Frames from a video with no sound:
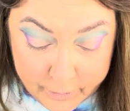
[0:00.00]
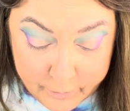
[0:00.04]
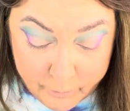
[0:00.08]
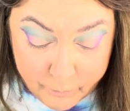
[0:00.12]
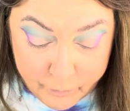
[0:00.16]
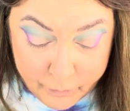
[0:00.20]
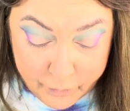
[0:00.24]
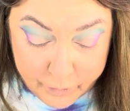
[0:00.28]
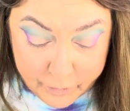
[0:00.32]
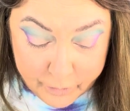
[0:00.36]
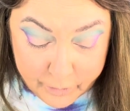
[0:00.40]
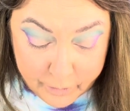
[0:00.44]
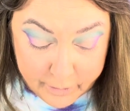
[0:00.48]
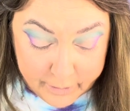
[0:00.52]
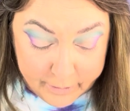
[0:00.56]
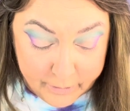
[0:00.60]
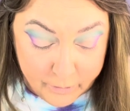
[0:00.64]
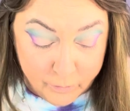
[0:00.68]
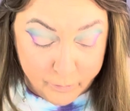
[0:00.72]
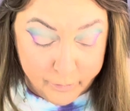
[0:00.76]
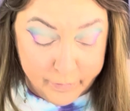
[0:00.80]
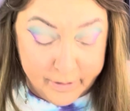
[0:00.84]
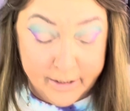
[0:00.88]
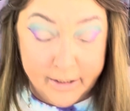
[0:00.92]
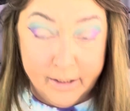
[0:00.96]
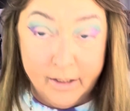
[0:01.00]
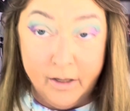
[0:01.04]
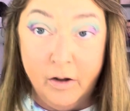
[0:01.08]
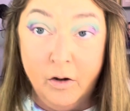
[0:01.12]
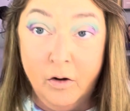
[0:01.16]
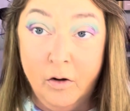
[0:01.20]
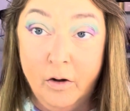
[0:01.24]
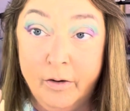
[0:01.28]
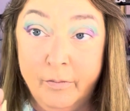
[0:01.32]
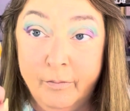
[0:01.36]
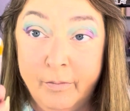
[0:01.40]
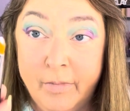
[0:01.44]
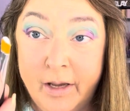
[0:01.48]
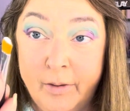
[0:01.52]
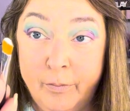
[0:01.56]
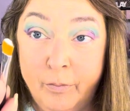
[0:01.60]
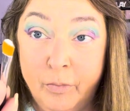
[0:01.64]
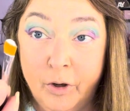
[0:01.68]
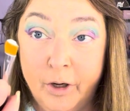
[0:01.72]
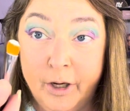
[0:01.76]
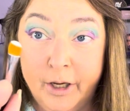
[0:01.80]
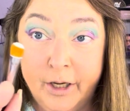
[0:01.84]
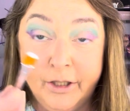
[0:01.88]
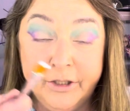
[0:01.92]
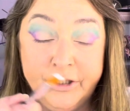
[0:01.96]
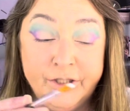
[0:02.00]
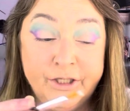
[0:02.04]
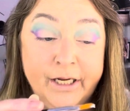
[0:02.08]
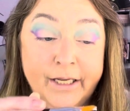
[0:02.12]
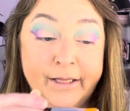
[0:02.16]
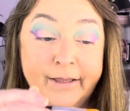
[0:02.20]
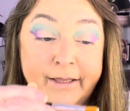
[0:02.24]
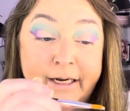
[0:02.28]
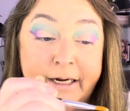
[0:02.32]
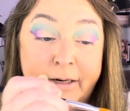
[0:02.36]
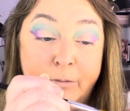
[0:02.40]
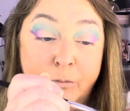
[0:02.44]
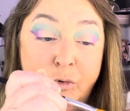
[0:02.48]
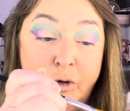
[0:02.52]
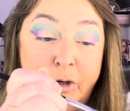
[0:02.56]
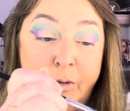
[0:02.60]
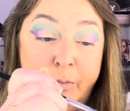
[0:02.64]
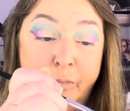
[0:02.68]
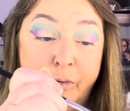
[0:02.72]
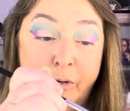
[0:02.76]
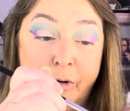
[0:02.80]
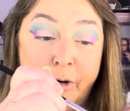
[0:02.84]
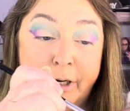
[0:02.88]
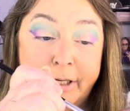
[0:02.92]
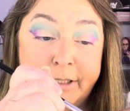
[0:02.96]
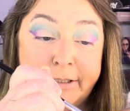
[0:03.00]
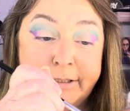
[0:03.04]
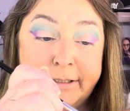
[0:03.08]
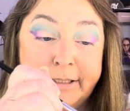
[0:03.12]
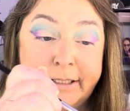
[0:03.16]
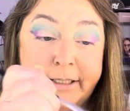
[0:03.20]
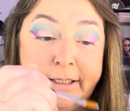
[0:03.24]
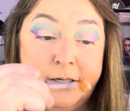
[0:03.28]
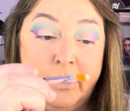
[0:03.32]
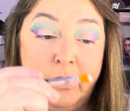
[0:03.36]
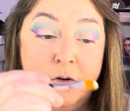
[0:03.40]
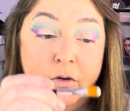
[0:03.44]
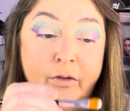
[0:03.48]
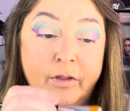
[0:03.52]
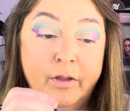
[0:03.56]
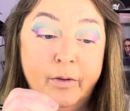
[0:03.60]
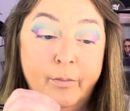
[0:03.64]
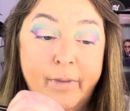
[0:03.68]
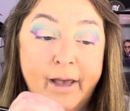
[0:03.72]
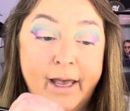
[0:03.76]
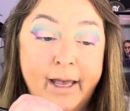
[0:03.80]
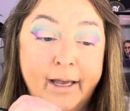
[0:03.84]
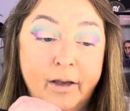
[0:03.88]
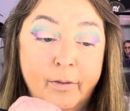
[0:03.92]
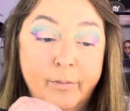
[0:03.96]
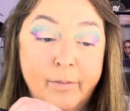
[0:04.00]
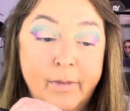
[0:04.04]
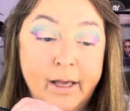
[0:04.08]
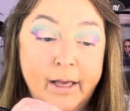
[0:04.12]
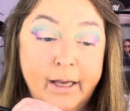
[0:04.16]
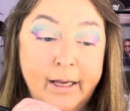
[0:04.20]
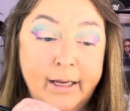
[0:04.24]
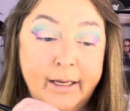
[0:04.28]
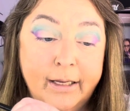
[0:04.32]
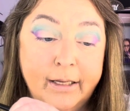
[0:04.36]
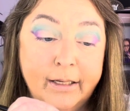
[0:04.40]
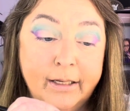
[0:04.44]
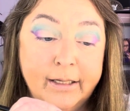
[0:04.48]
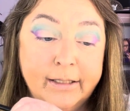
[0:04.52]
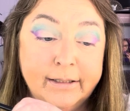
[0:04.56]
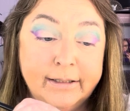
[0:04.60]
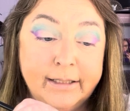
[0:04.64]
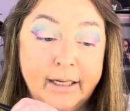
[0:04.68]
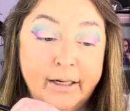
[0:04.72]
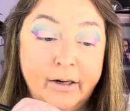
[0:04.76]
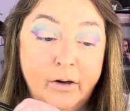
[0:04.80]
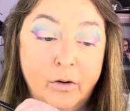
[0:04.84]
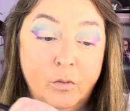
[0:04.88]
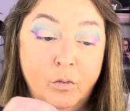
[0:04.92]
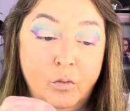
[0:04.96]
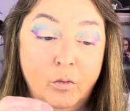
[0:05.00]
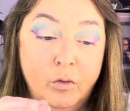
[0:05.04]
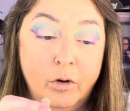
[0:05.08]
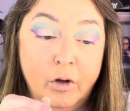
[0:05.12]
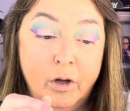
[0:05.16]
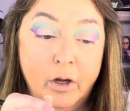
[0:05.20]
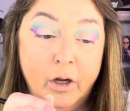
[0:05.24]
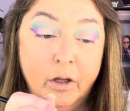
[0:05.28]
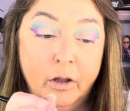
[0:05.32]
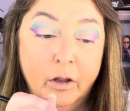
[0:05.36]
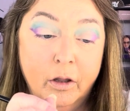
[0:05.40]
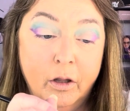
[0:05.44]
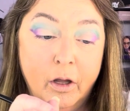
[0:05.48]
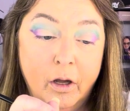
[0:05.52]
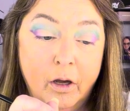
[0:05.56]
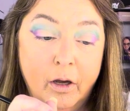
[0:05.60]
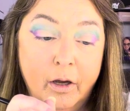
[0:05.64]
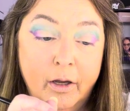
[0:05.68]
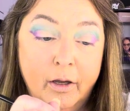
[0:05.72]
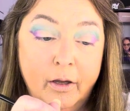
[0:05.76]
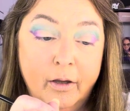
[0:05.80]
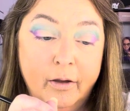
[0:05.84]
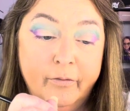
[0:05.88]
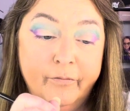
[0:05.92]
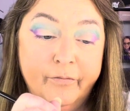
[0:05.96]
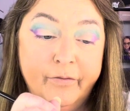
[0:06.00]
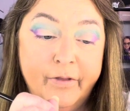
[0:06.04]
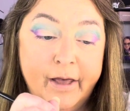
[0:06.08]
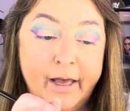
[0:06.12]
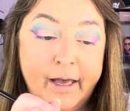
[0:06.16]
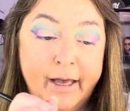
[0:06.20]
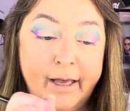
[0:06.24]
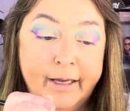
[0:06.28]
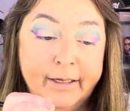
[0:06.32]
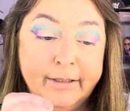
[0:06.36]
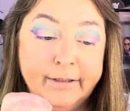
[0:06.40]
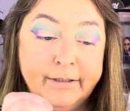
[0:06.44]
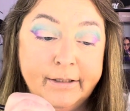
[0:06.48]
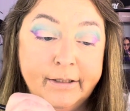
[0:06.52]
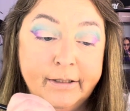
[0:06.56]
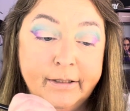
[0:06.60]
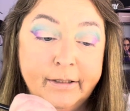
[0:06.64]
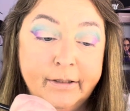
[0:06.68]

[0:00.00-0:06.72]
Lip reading: Put a little bit on my brush, and then I'm going to press it on the back of my hand because I don't want a lot of that